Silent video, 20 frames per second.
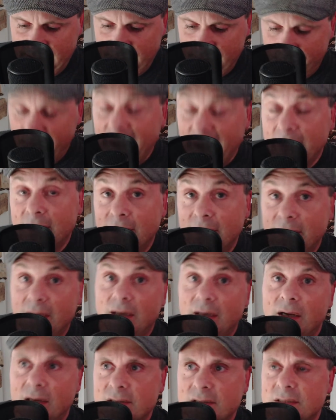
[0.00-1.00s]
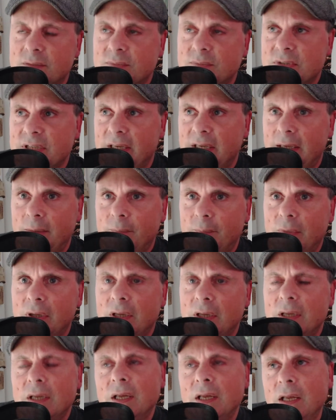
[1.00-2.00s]
paint it a custom scheme,
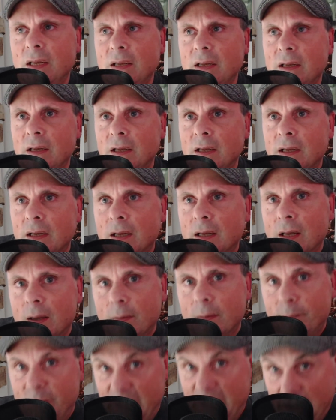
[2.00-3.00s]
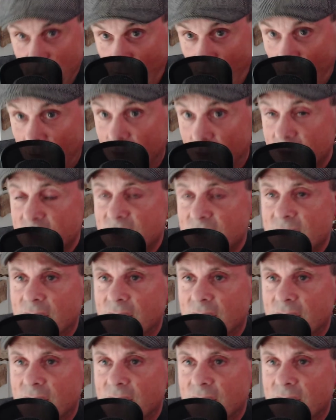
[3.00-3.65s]
because